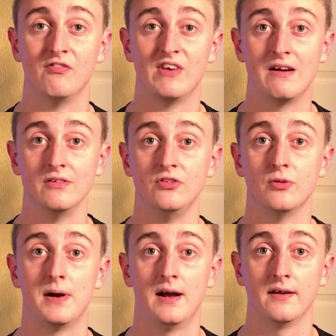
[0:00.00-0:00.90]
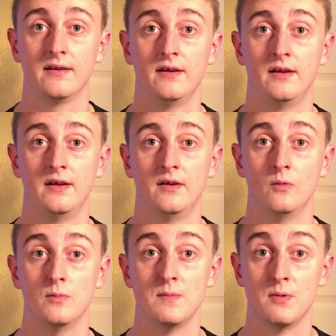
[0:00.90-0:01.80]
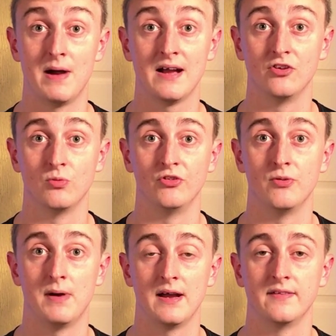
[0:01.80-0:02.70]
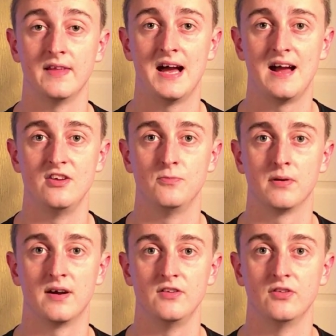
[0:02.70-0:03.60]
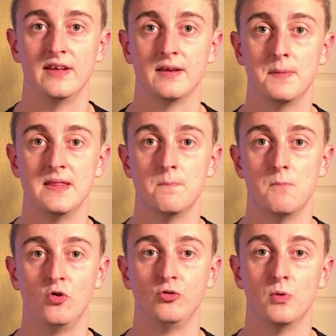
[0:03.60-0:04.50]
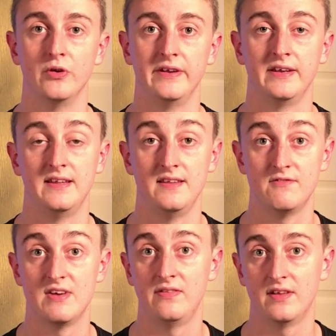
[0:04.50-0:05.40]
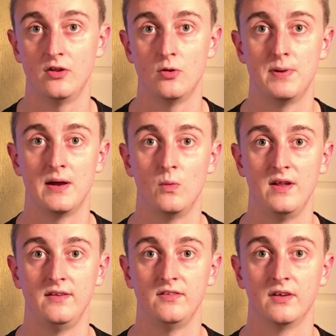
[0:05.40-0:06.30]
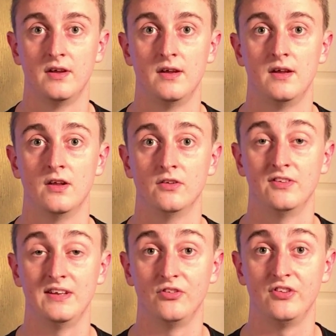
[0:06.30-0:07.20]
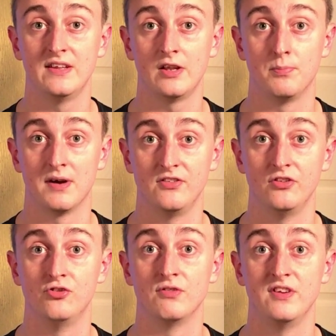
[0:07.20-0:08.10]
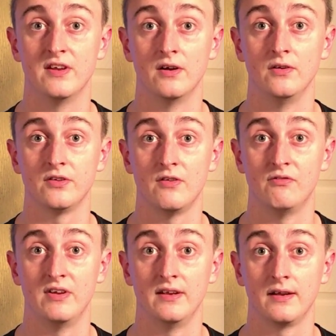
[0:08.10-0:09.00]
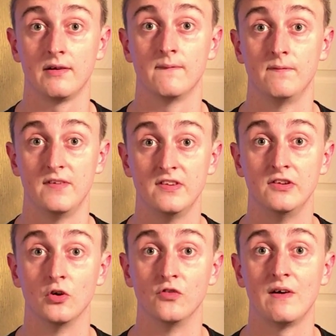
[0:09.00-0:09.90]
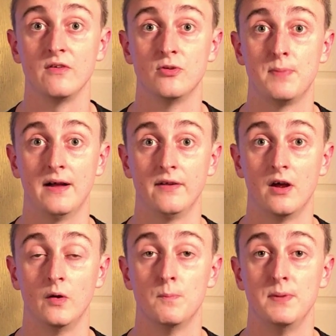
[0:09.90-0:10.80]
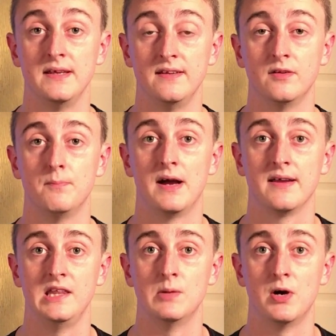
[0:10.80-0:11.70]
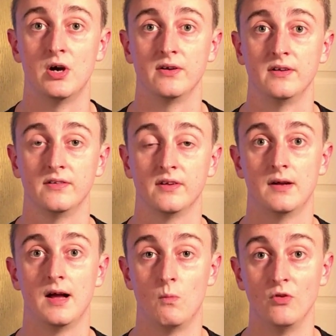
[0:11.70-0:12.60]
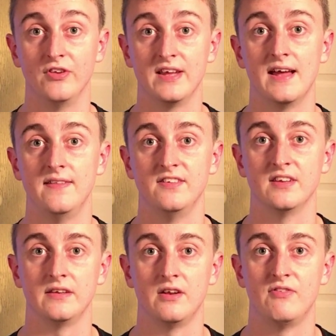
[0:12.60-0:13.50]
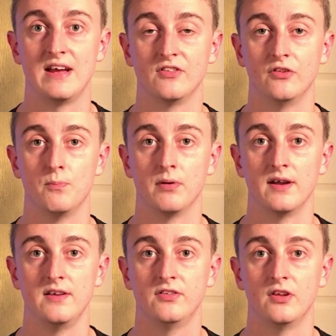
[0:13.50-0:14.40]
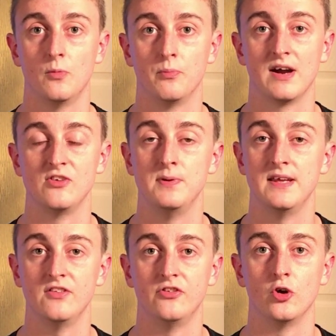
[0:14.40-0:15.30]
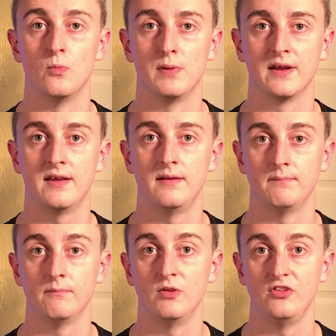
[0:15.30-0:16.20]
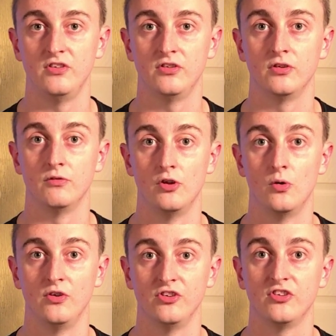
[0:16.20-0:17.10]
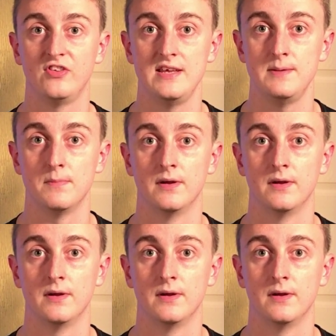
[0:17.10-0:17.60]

value to back. Remember, backers want to back at the highest price so they can make the most money in the event that their bet wins. So they'll see that the price has drifted out and think, this is good value to back now, and begin to back in the market. And once again, this has an effect on the price, and the price begins to come back in, which is known as a steam.